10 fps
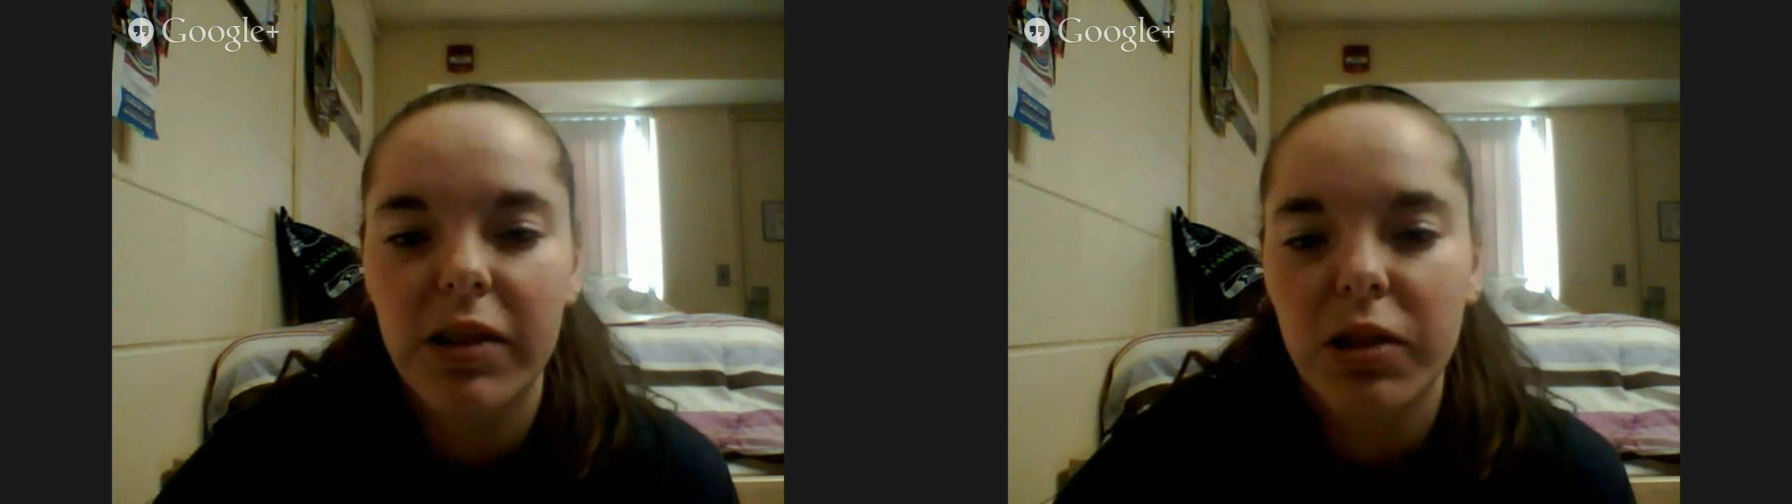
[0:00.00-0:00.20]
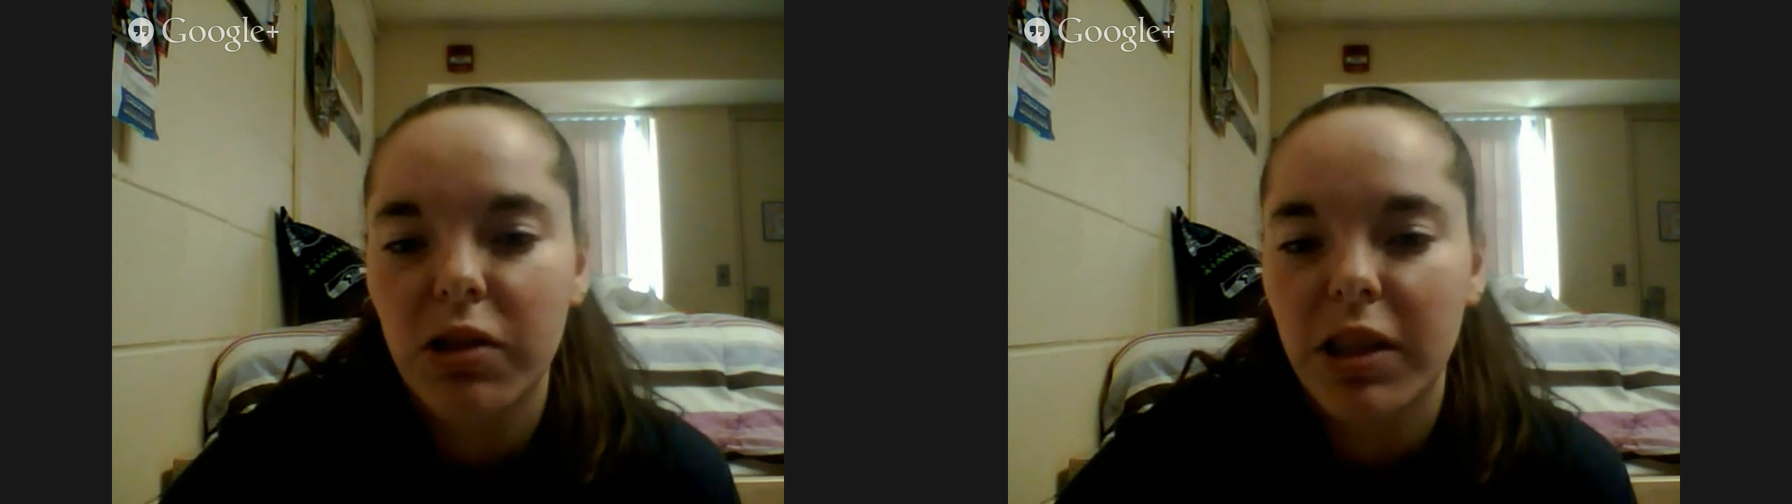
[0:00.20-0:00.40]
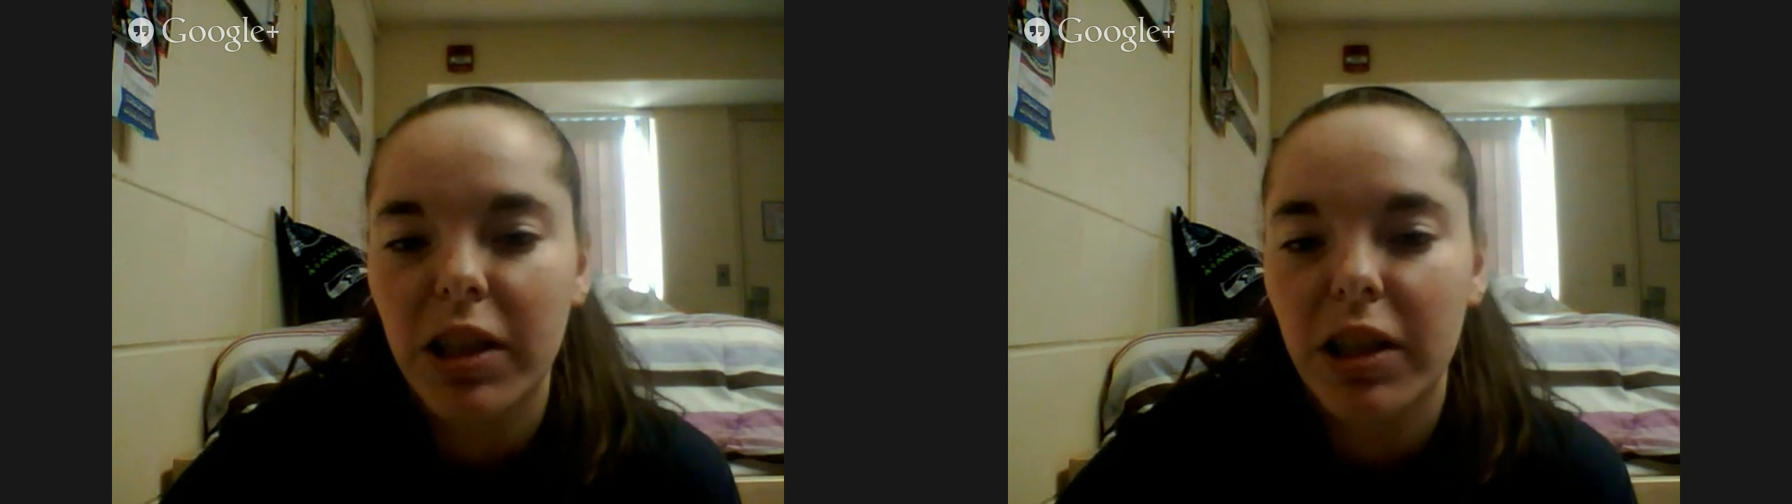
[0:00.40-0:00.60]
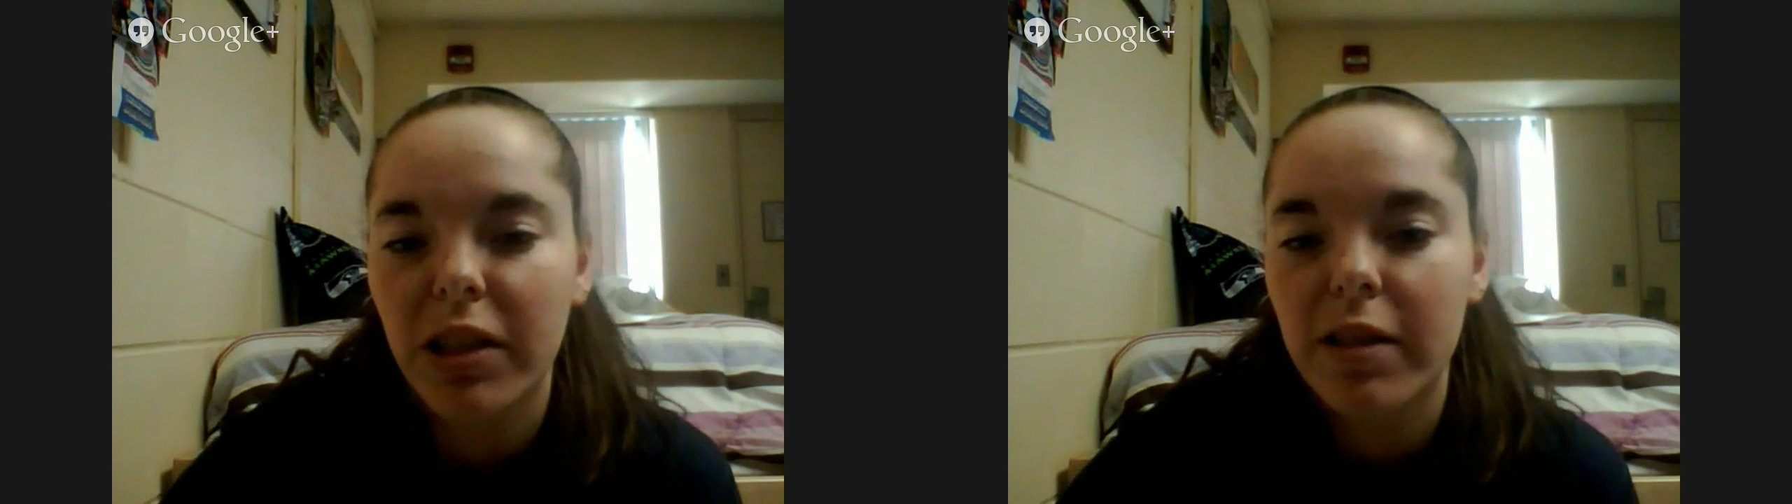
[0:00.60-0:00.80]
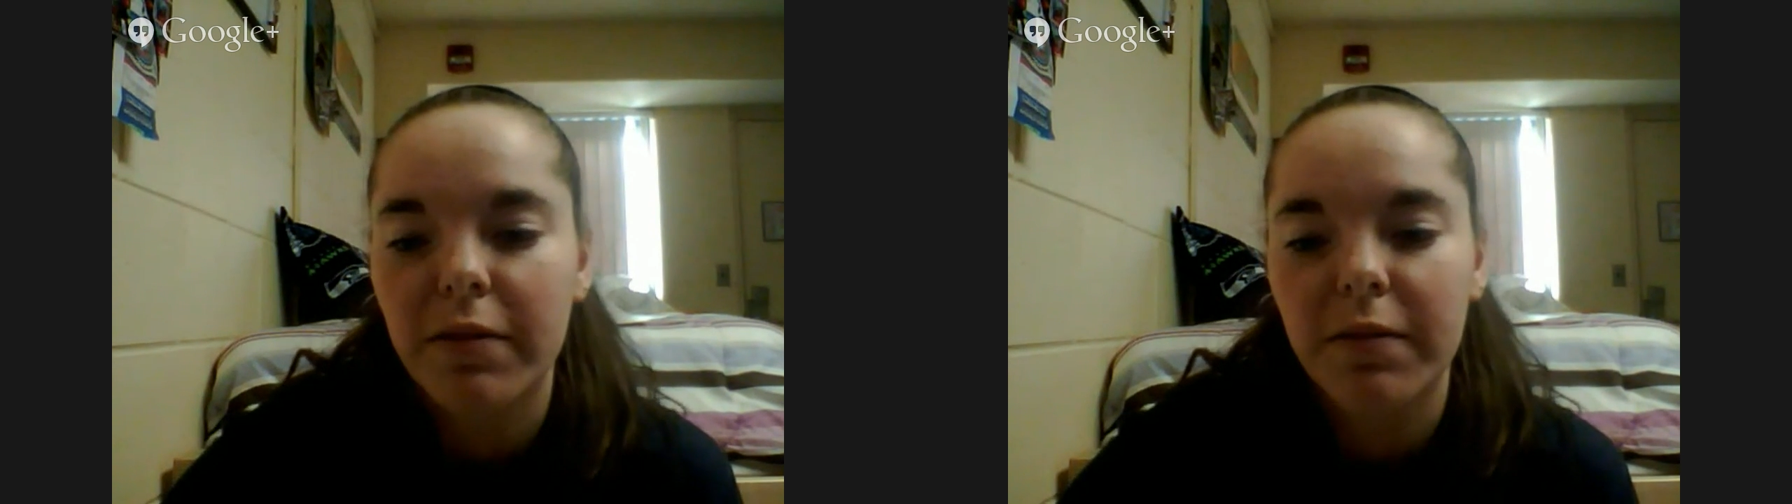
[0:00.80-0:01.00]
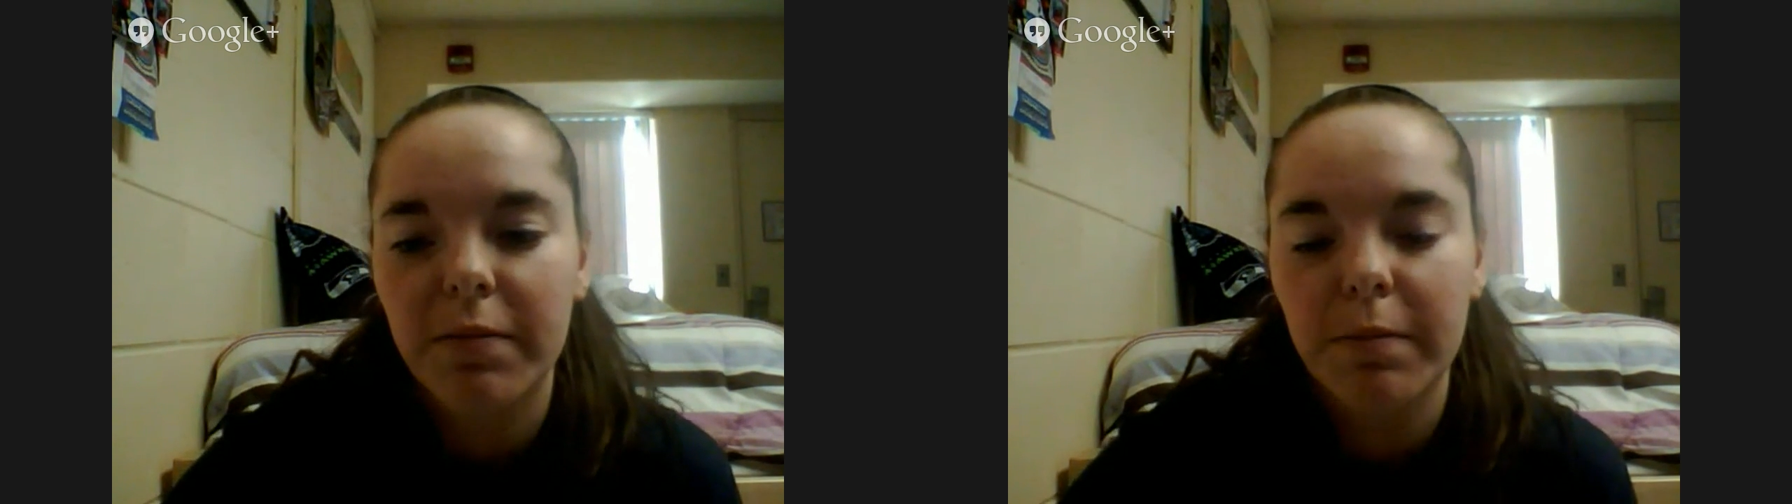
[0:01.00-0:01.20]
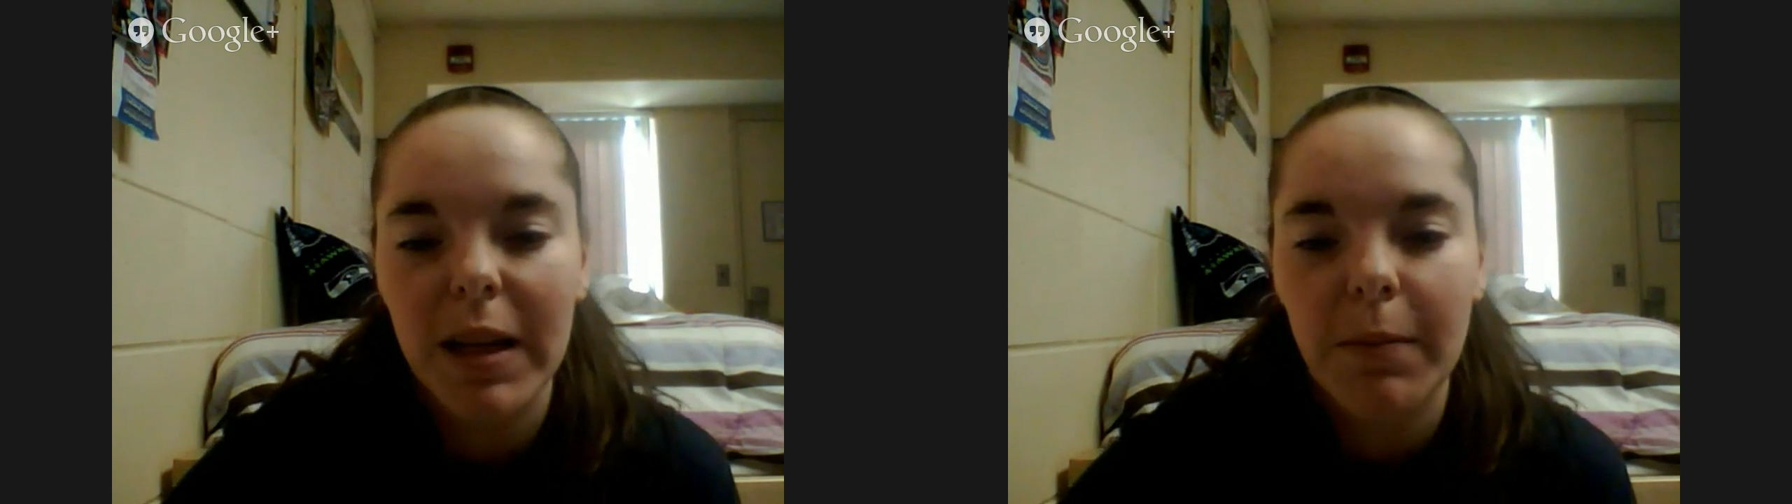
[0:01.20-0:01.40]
in 2 years, if